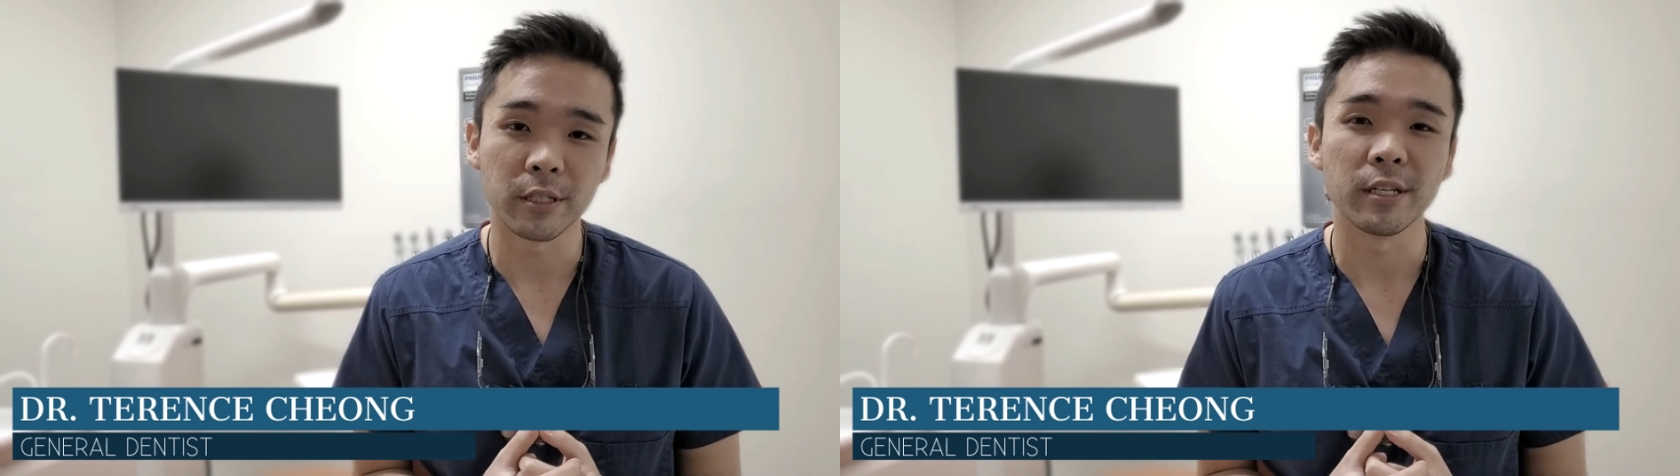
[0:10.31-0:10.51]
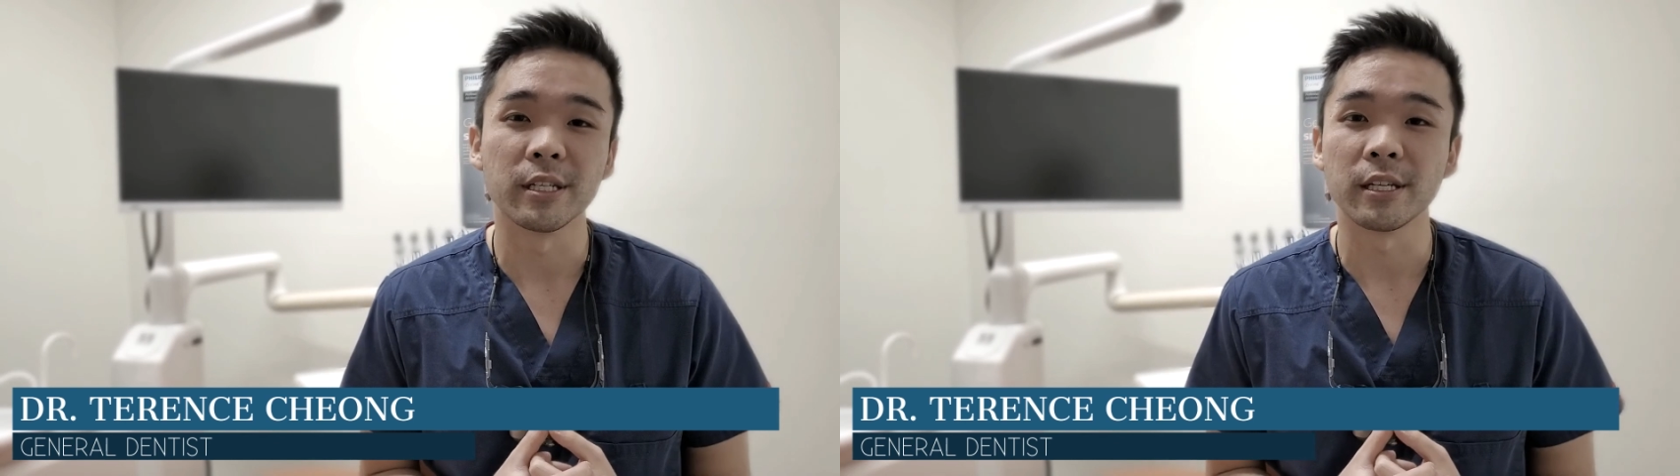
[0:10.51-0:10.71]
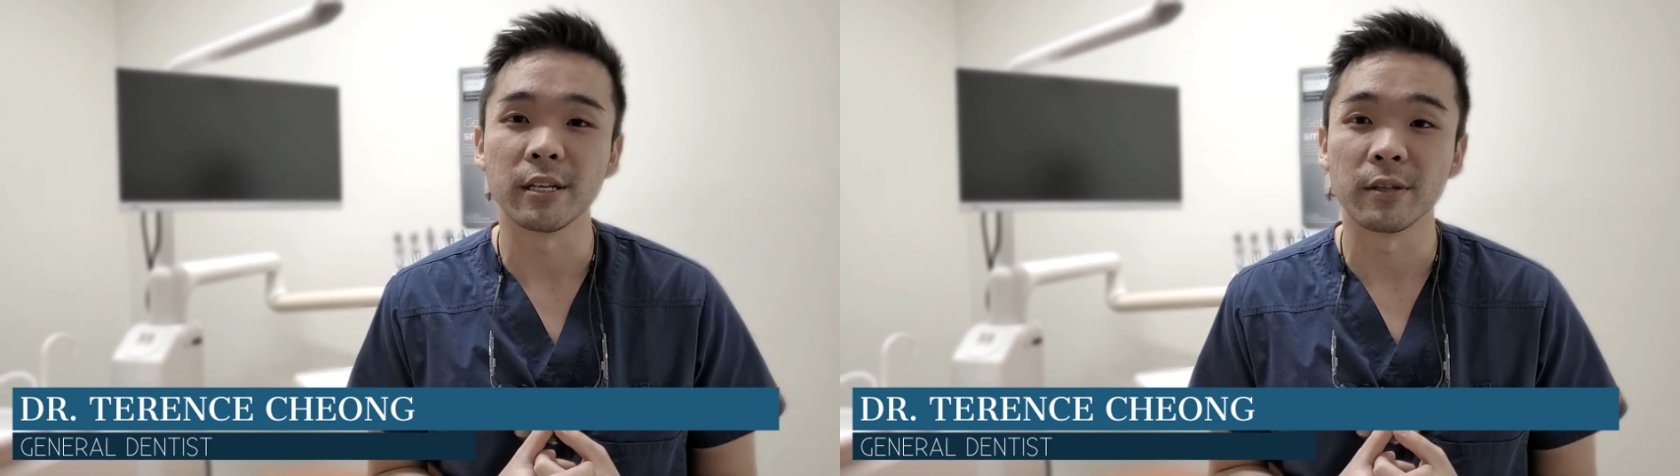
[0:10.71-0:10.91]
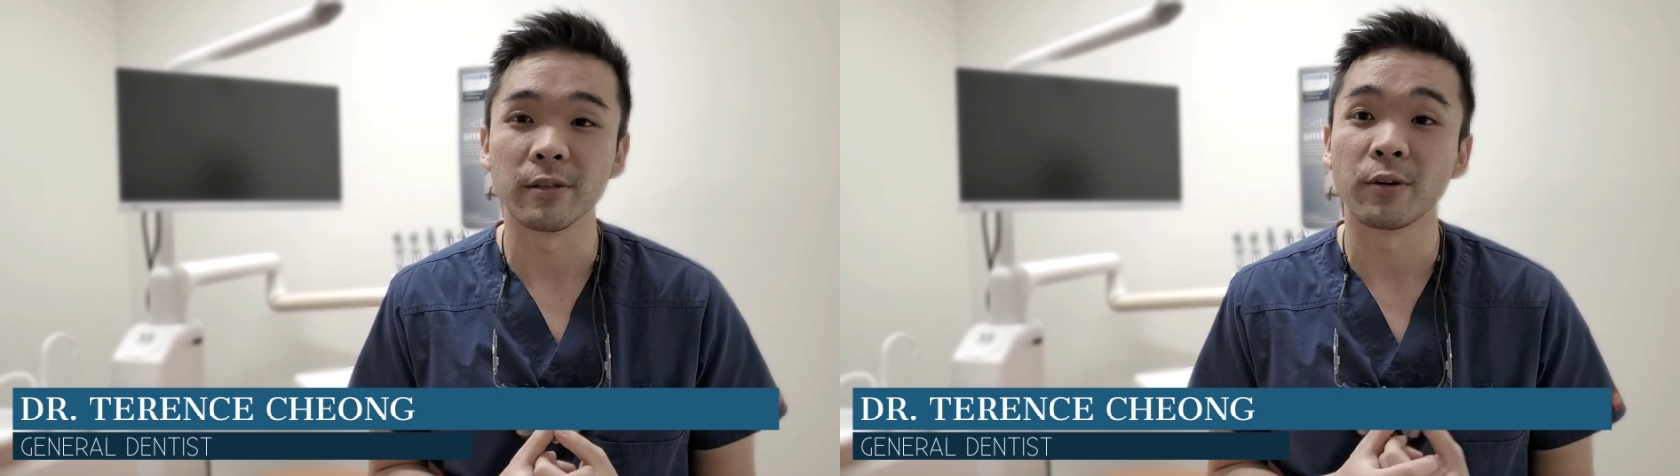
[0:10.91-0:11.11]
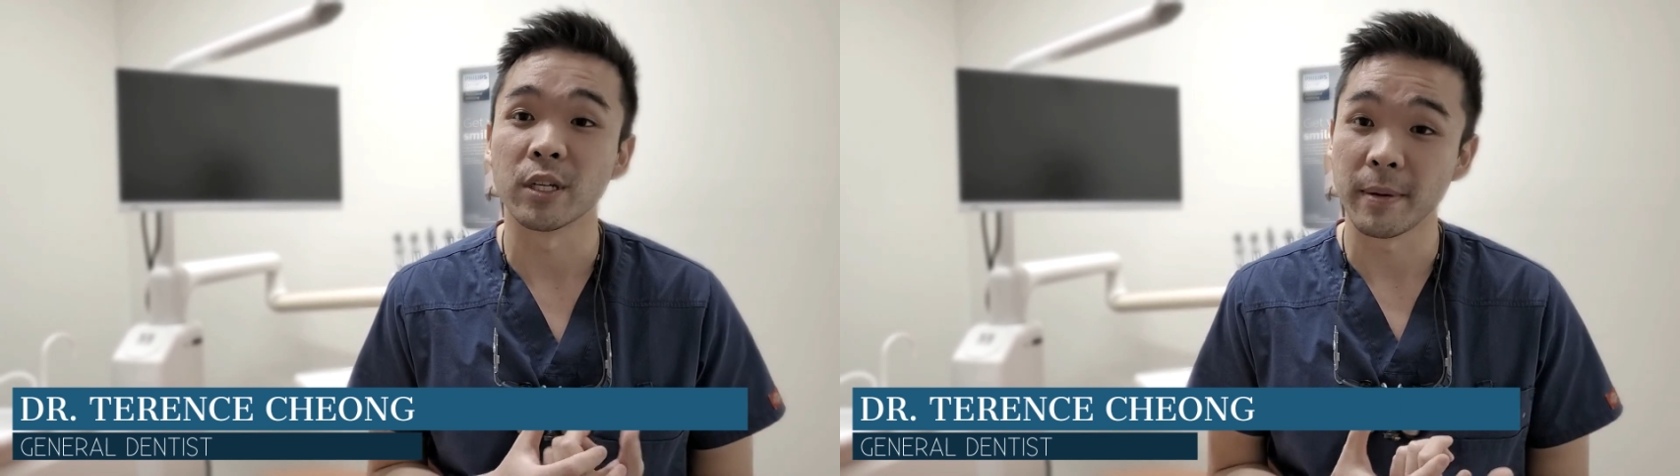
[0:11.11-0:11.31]
is in
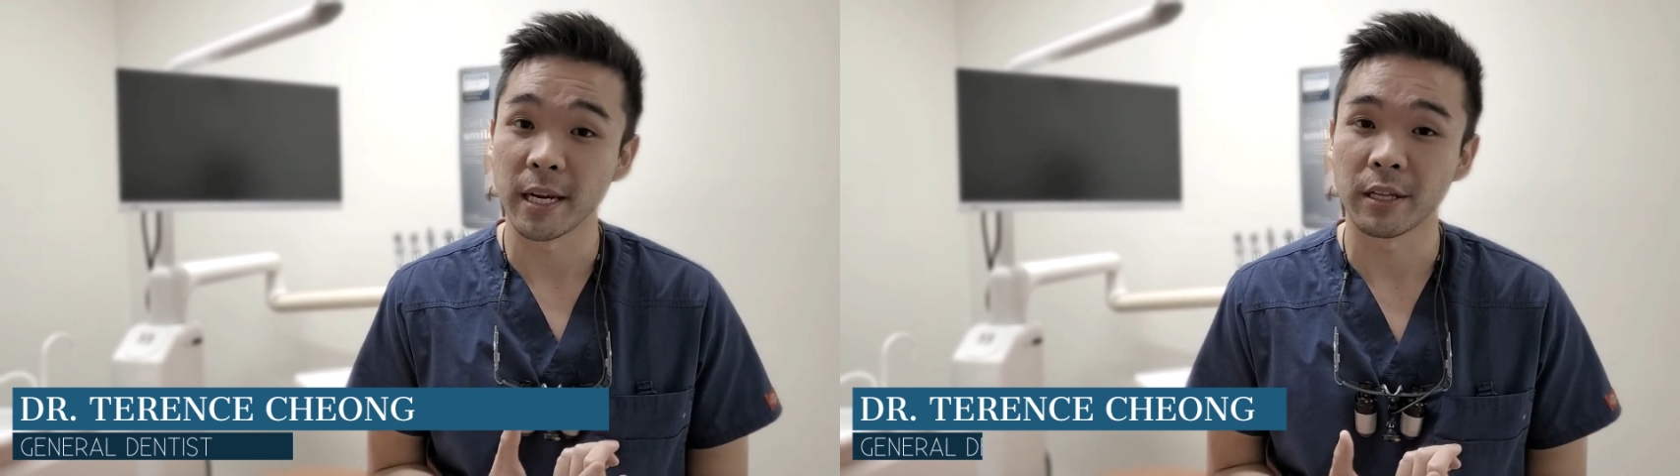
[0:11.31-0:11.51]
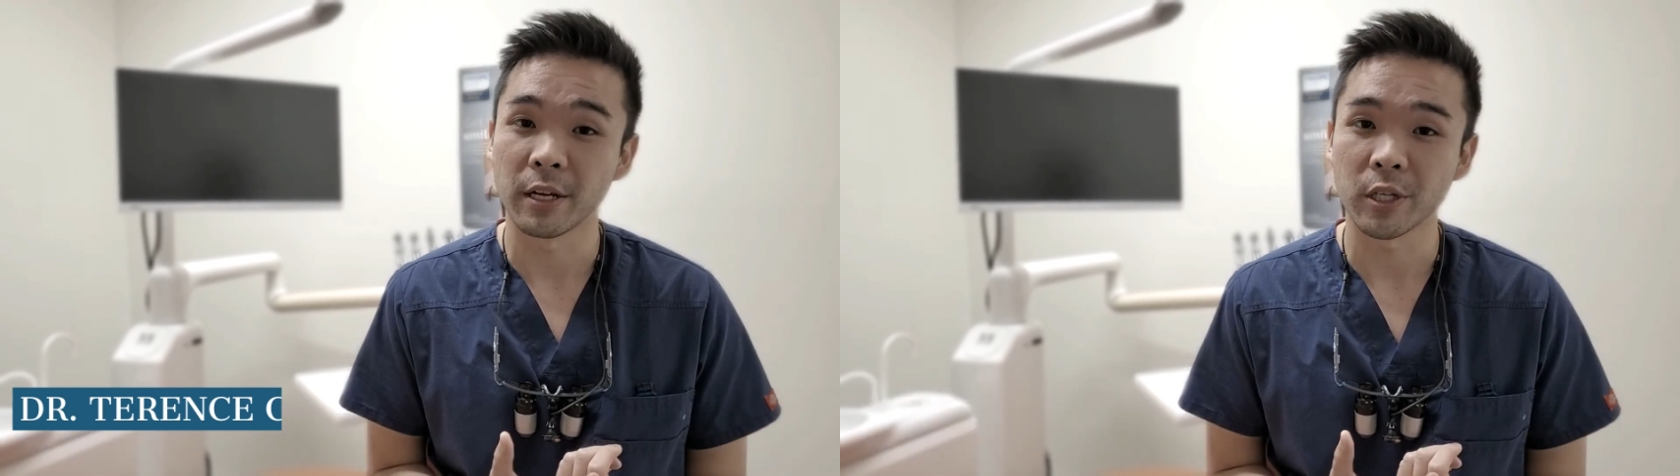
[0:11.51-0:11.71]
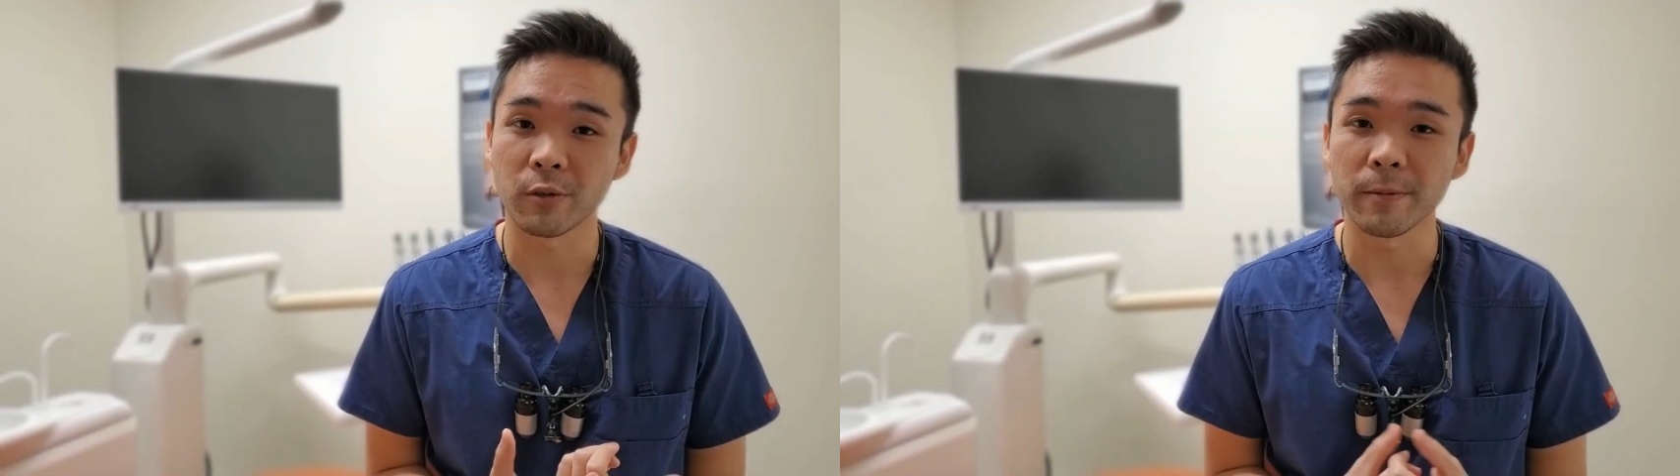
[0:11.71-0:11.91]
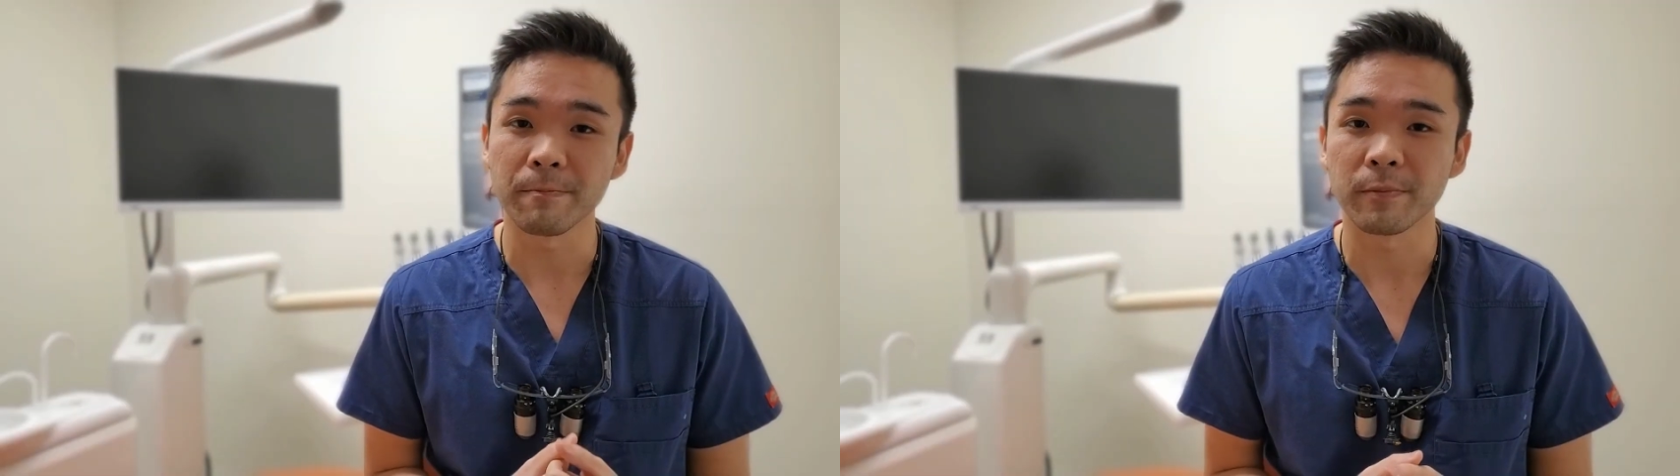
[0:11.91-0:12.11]
cosmetic dentistry,